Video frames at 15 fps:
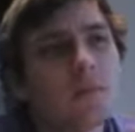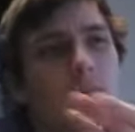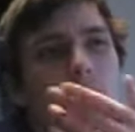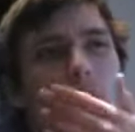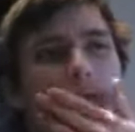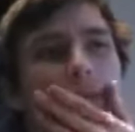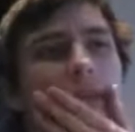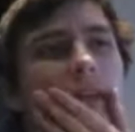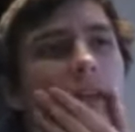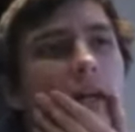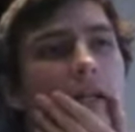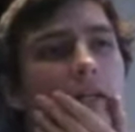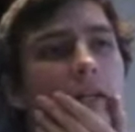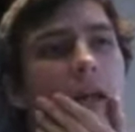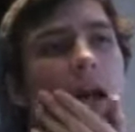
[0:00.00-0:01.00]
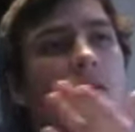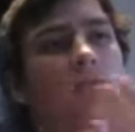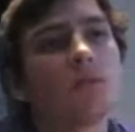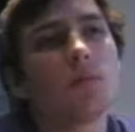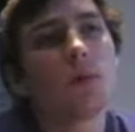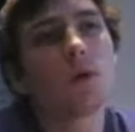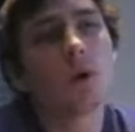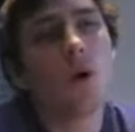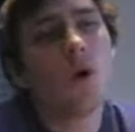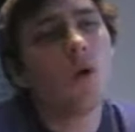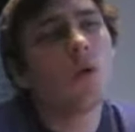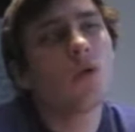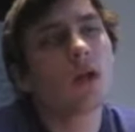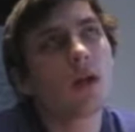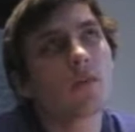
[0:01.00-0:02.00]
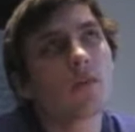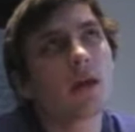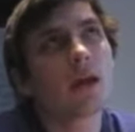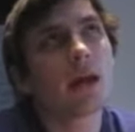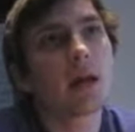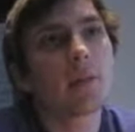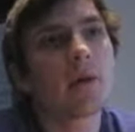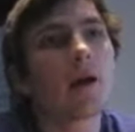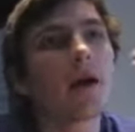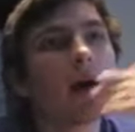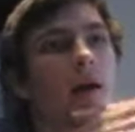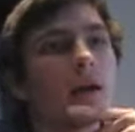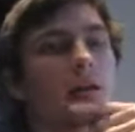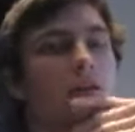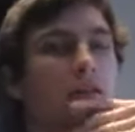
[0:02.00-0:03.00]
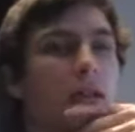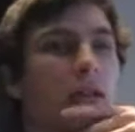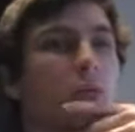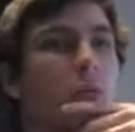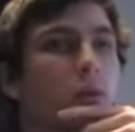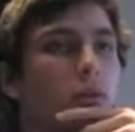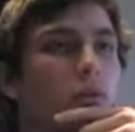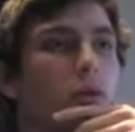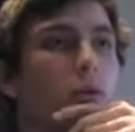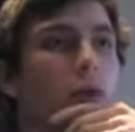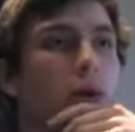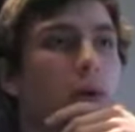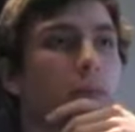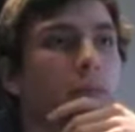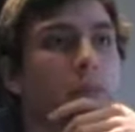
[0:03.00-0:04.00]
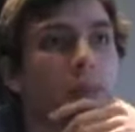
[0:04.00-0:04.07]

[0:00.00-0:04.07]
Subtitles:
in the feedlots, they have to put a whole lot of antibiotics in with the corn.